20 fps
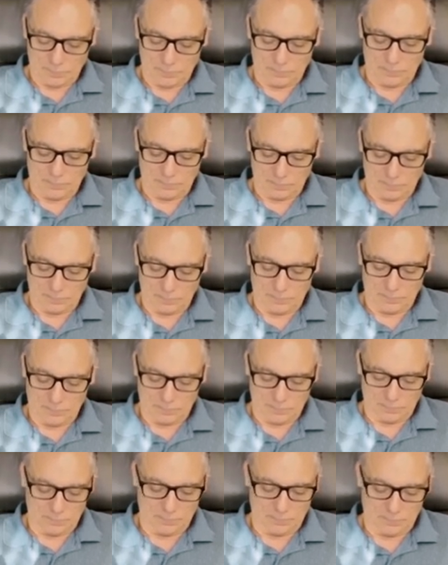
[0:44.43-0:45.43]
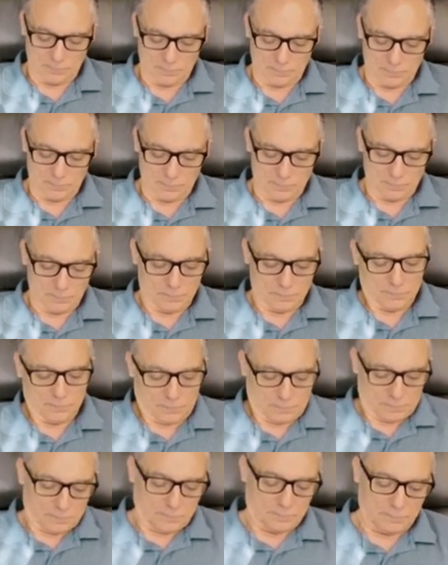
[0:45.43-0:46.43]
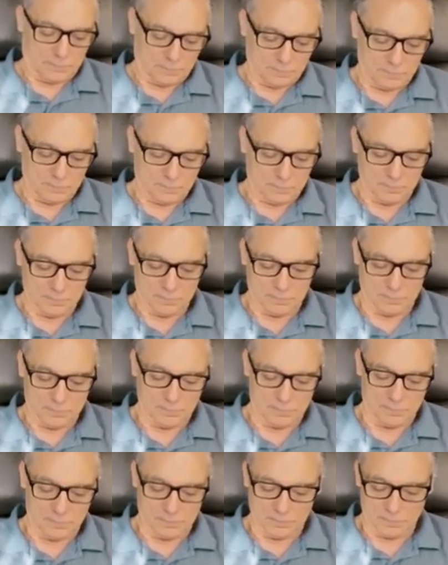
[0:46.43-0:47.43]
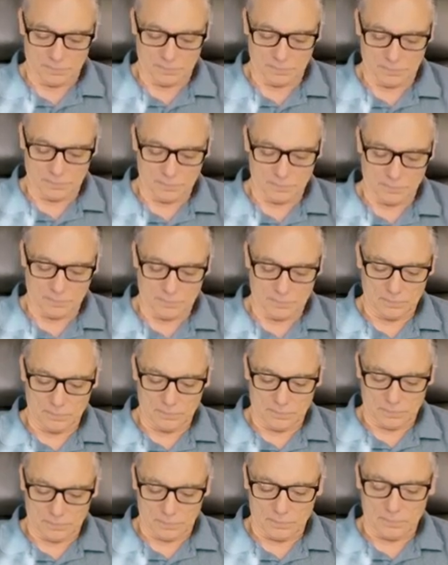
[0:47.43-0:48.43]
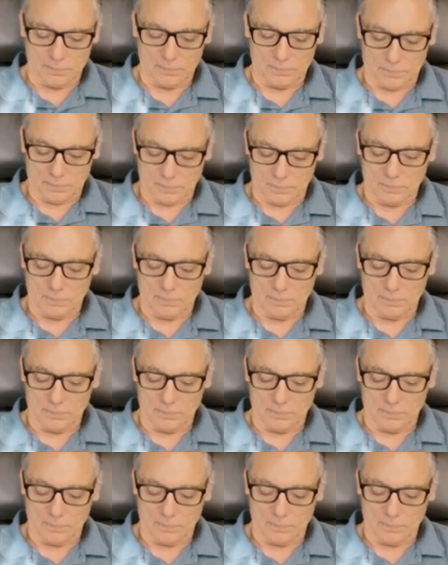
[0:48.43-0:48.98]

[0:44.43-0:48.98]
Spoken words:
No words are spoken by the person on screen.